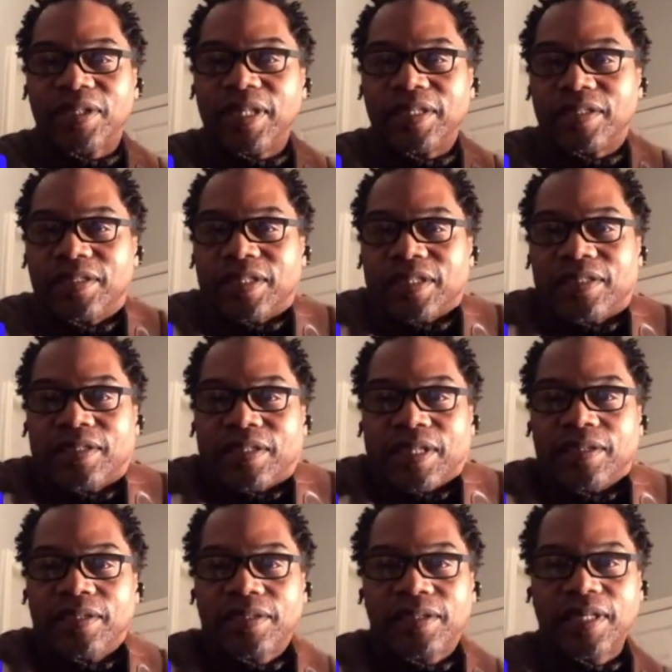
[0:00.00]
it just
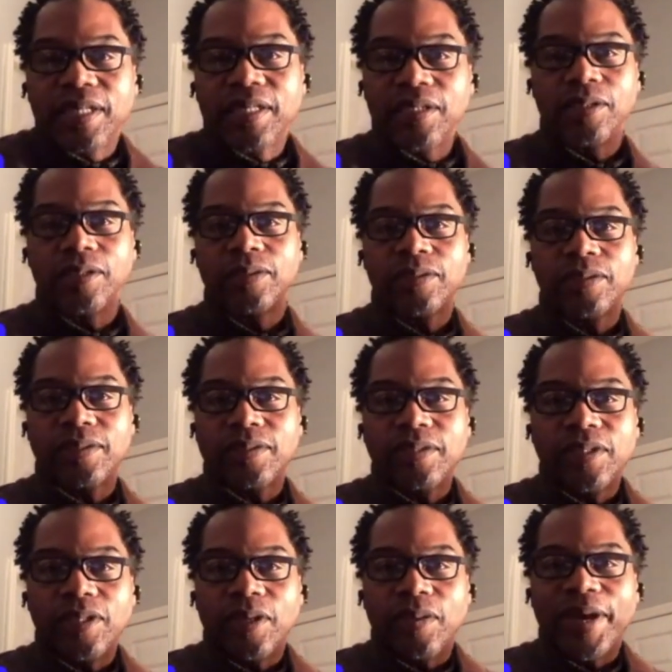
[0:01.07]
sends tingles,
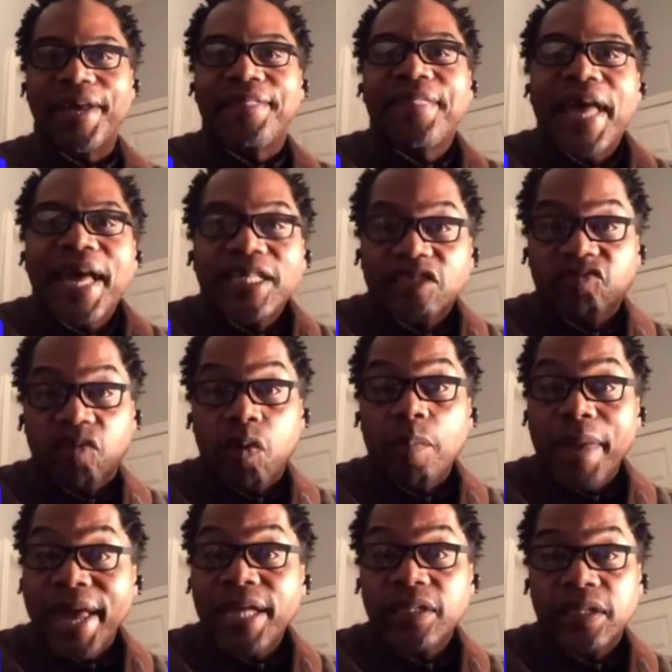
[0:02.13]
and that's
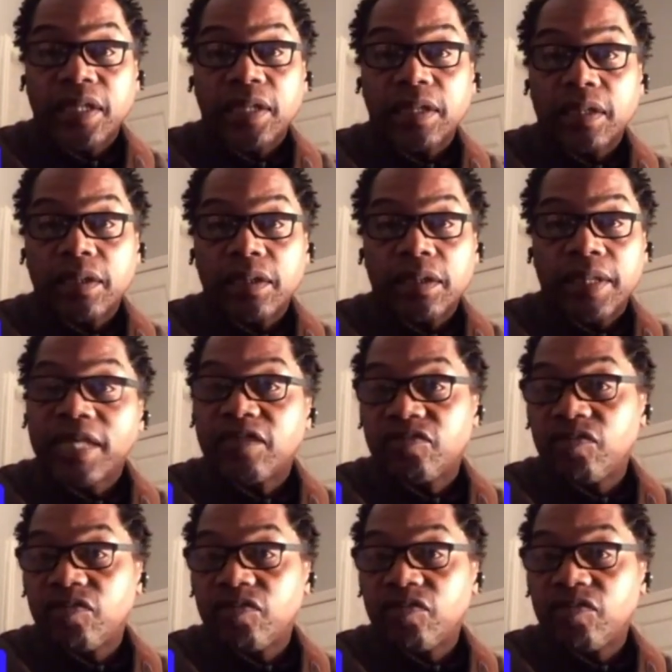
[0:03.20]
romantic. That's